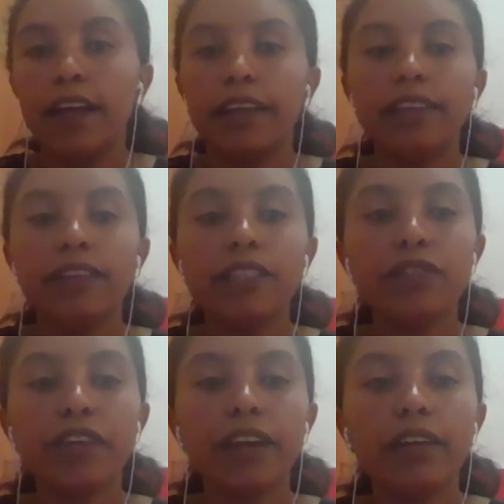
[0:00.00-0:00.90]
In
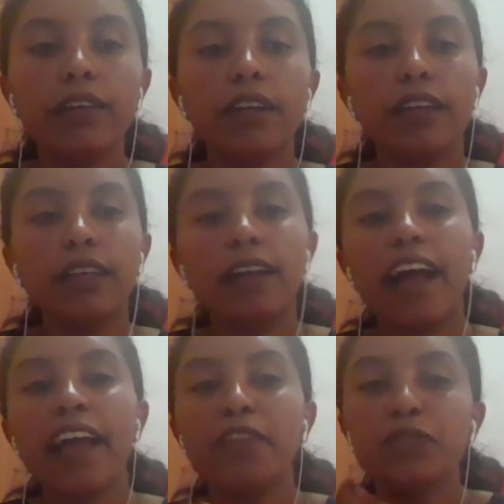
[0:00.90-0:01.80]
this figure,
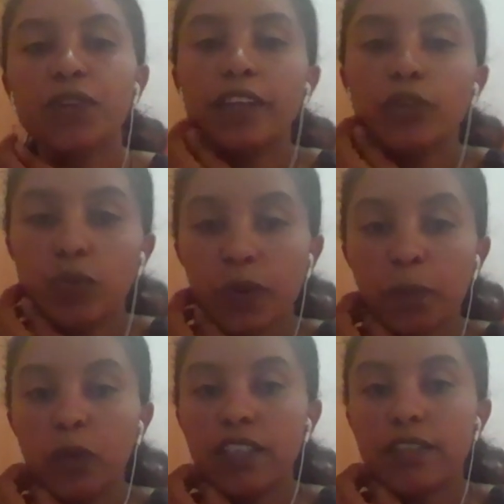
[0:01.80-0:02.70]
I have tried to
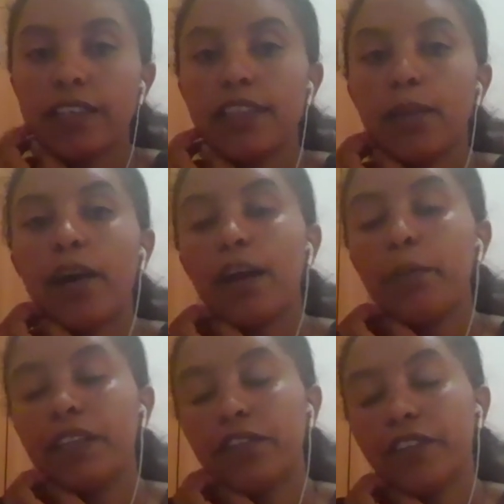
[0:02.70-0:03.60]
demonstrate the
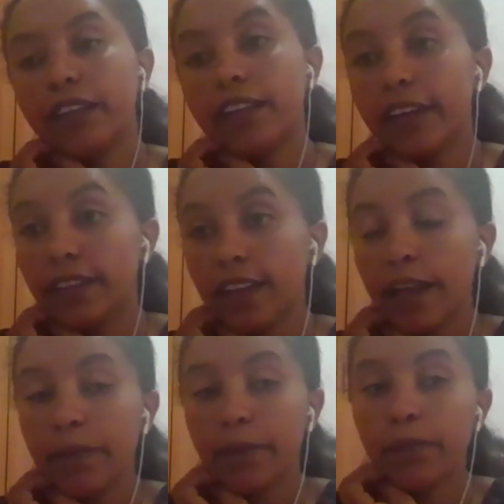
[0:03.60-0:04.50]
parameter vector in the
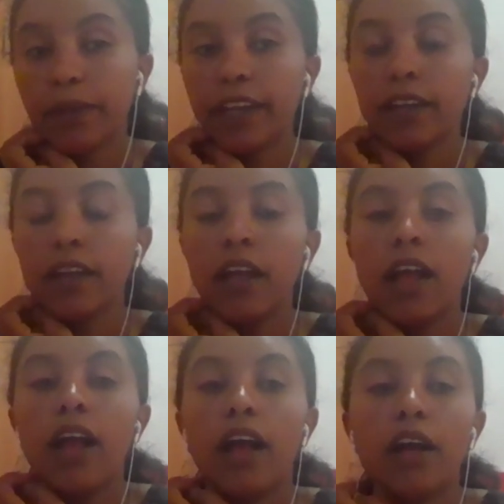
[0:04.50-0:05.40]
hyperplane.
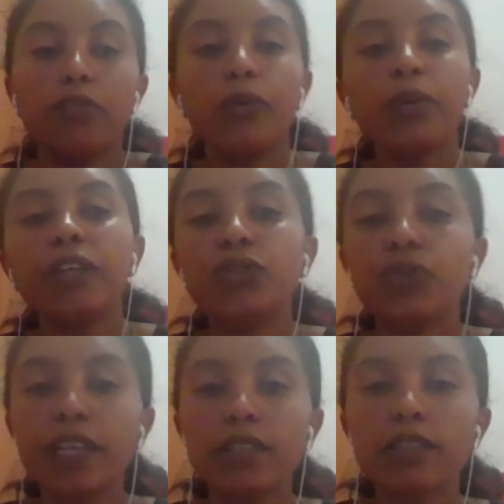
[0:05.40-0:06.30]
For
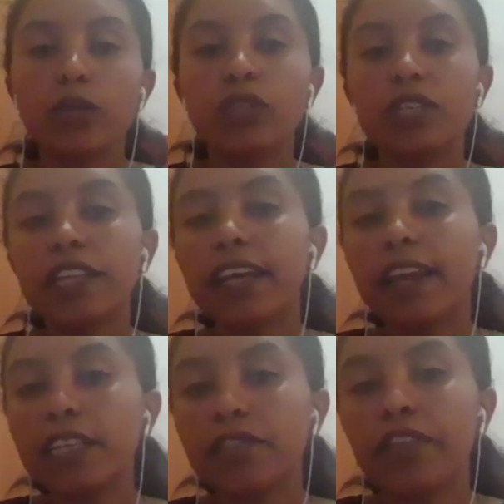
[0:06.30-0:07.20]
each race, logistic
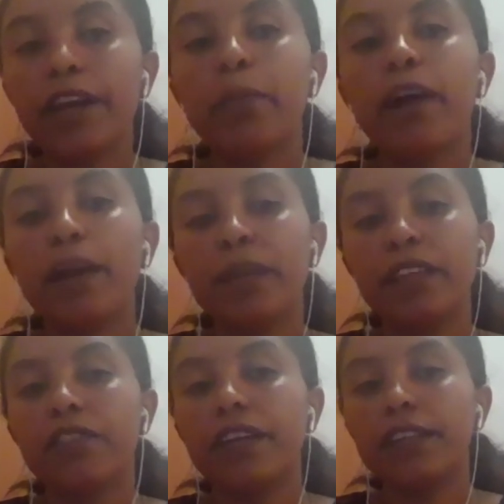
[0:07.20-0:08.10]
classifier
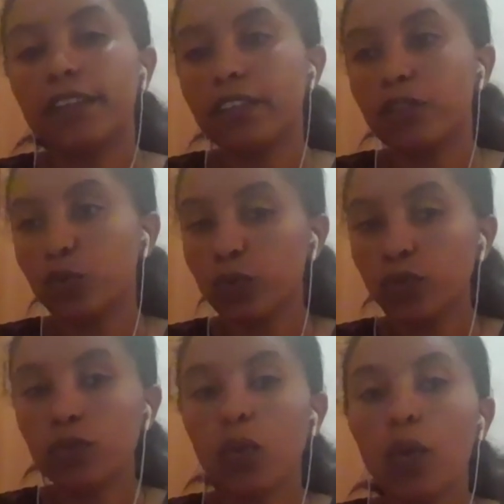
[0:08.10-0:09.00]
parameter vector is
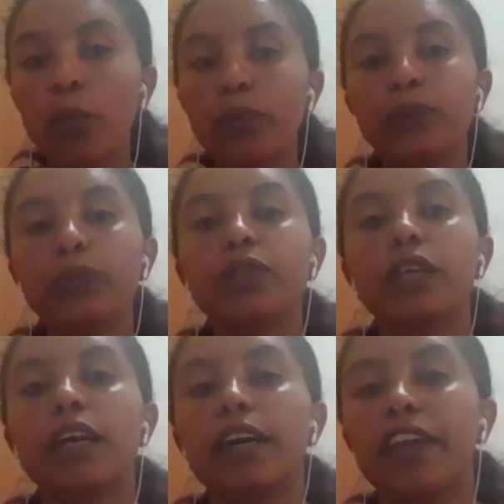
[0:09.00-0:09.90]
used to compute
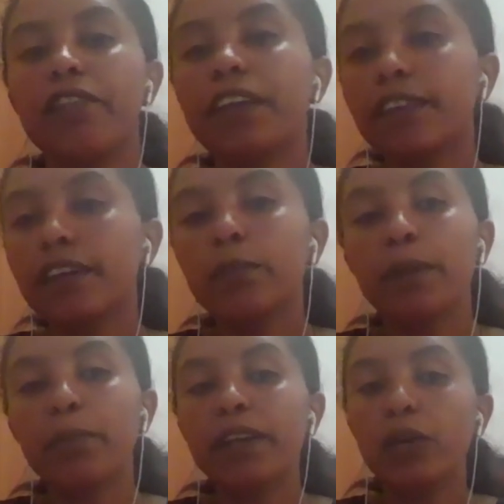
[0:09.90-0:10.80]
a vector
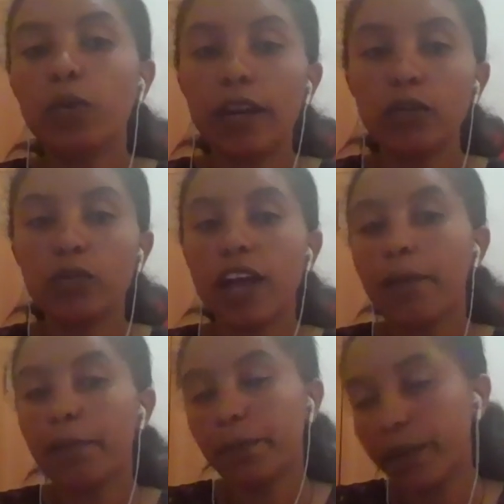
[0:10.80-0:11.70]
perpendicular to the
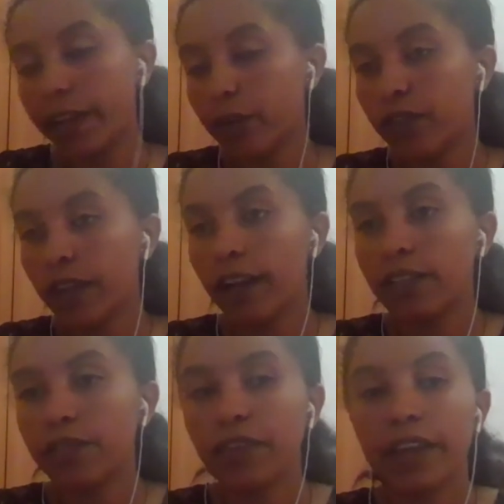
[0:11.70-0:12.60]
hyperplane of the
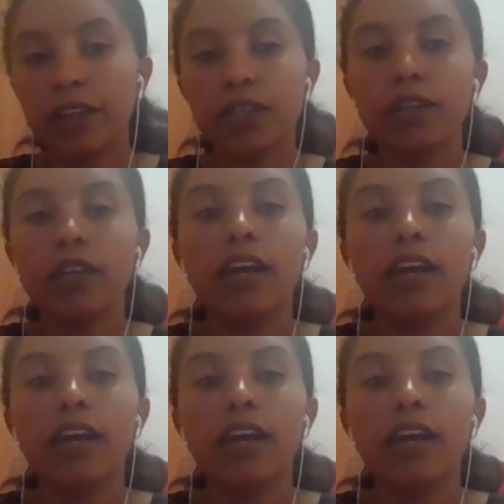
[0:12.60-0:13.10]
classification.